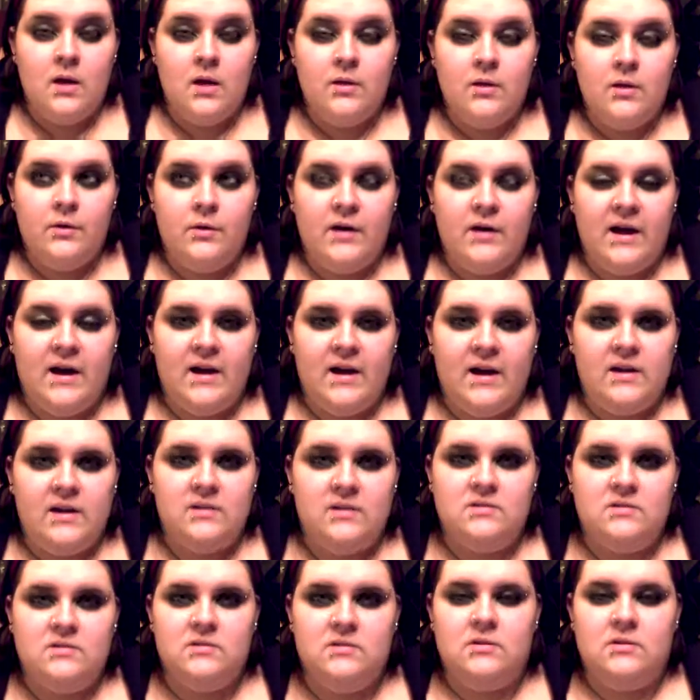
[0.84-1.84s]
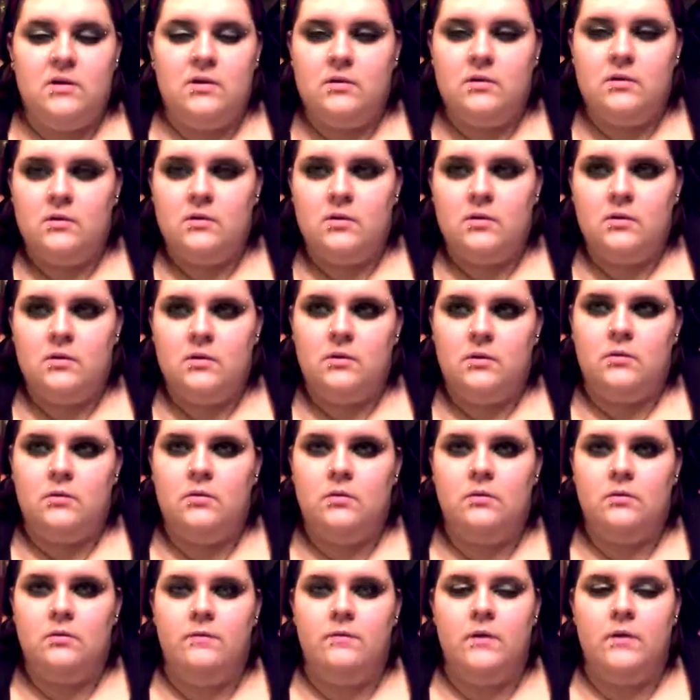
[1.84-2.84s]
Hello guys, another
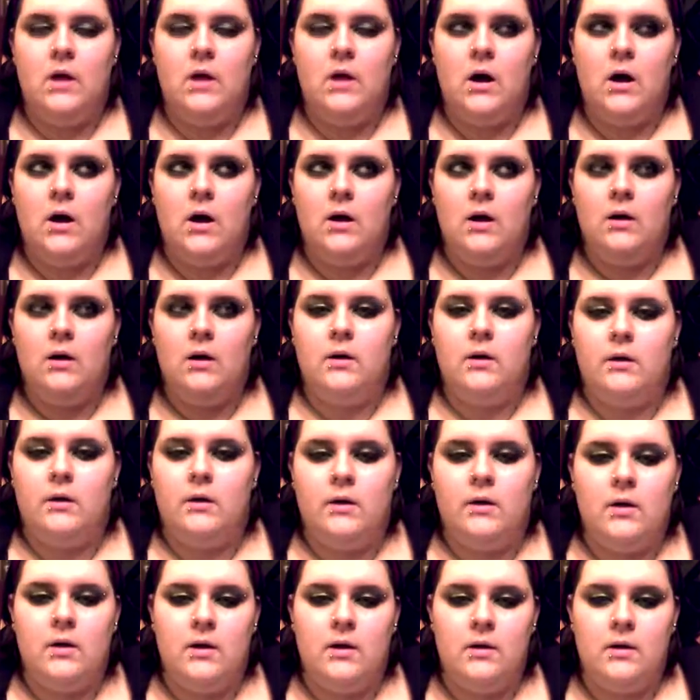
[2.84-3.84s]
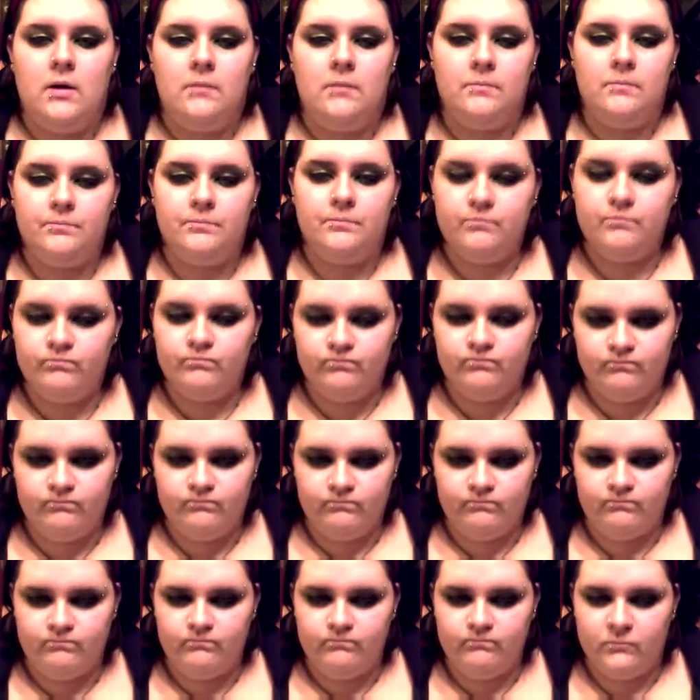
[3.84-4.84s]
vlog. Um,
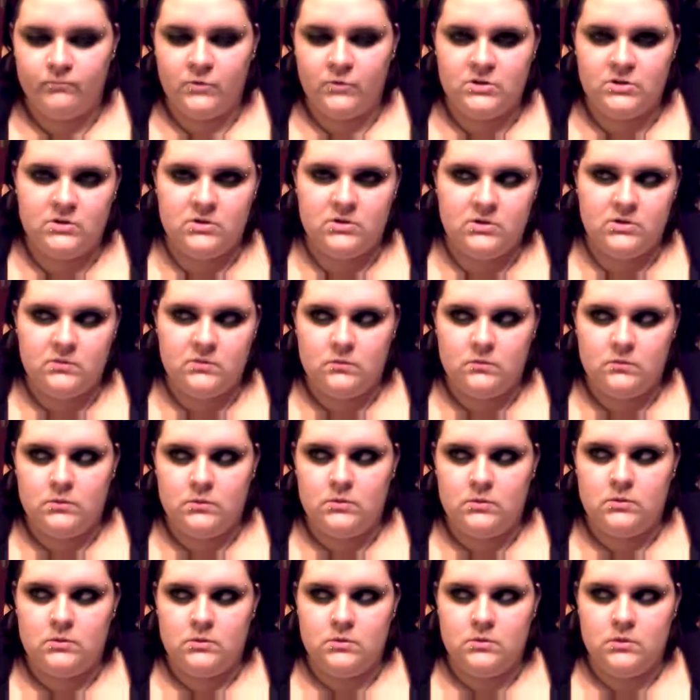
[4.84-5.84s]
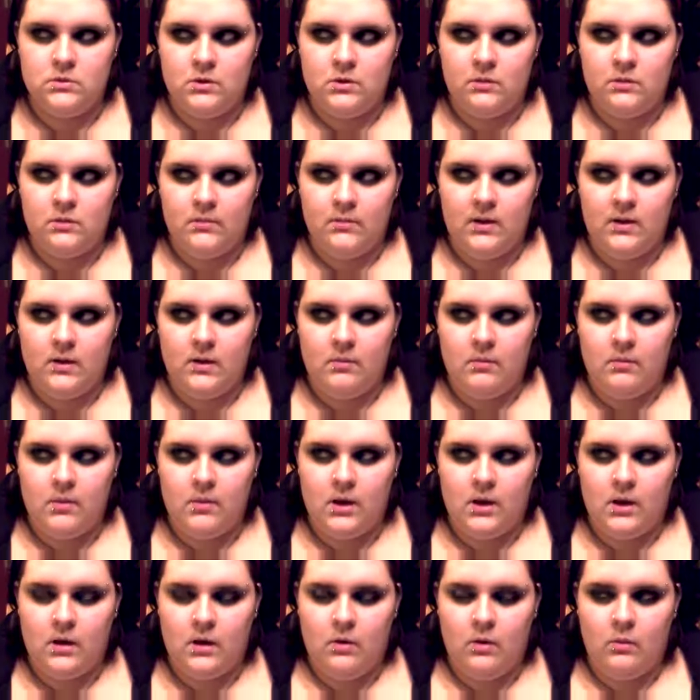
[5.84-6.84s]
hmm, what's this one gonna be
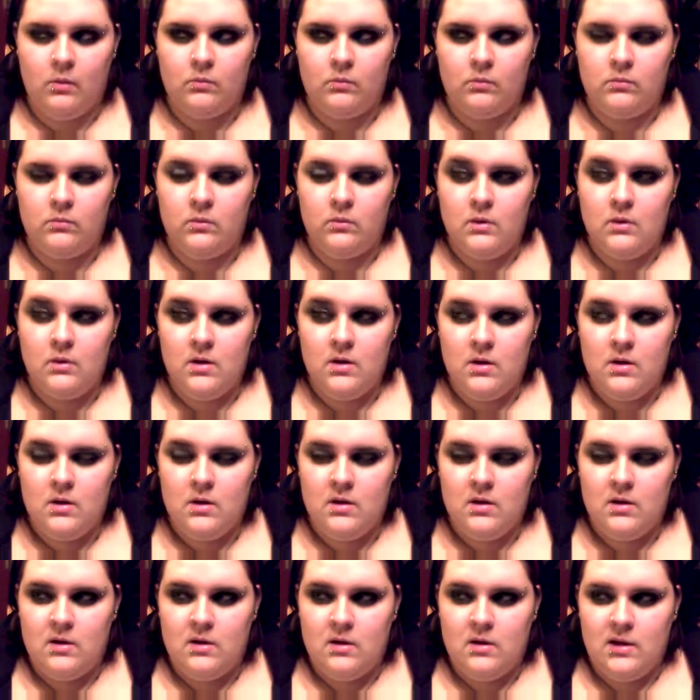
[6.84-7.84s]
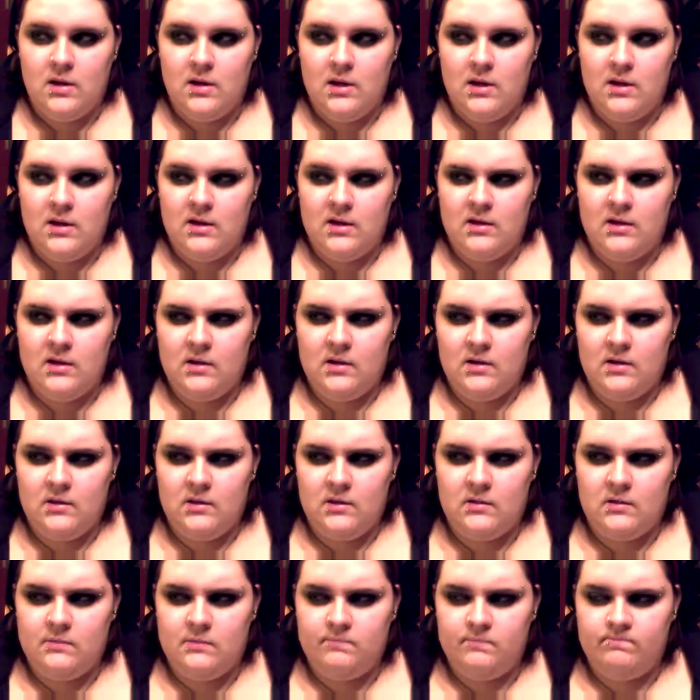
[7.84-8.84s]
about?
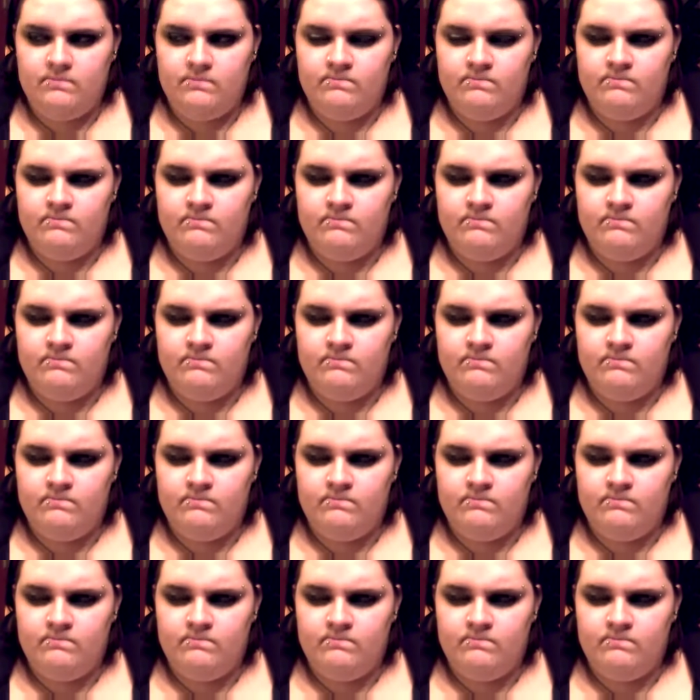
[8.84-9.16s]
Um,